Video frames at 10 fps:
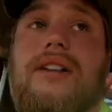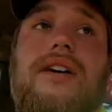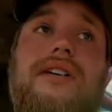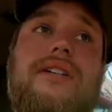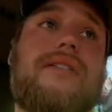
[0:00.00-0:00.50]

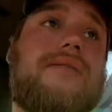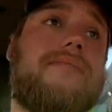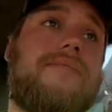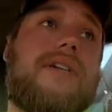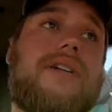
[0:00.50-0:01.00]
started
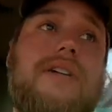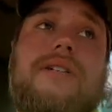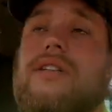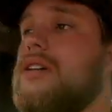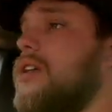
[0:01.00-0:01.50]
pretty
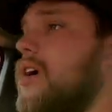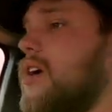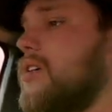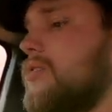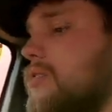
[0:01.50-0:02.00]
early
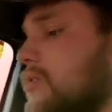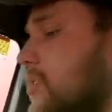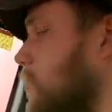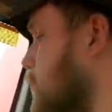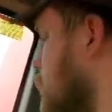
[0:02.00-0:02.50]
today,
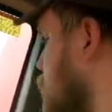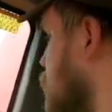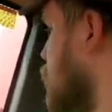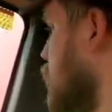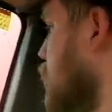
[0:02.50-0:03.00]
so
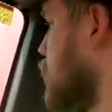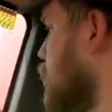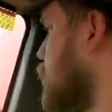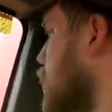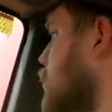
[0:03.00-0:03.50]

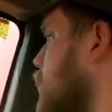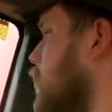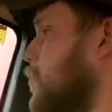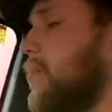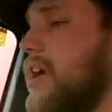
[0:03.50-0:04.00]

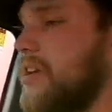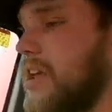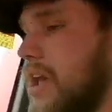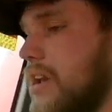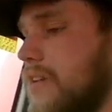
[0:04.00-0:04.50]
ethanol plant
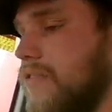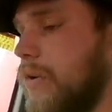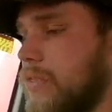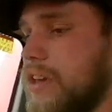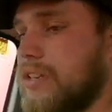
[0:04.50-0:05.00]
date, and if
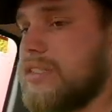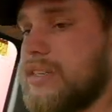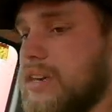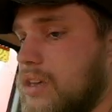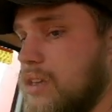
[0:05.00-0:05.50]
all things
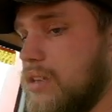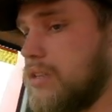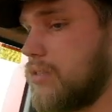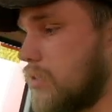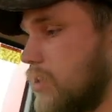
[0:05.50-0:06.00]
are
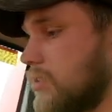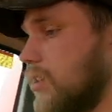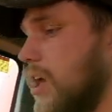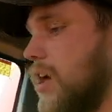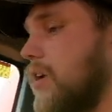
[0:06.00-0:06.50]
good, as
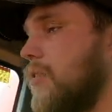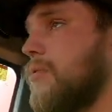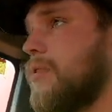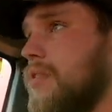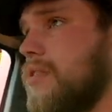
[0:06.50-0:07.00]
we go.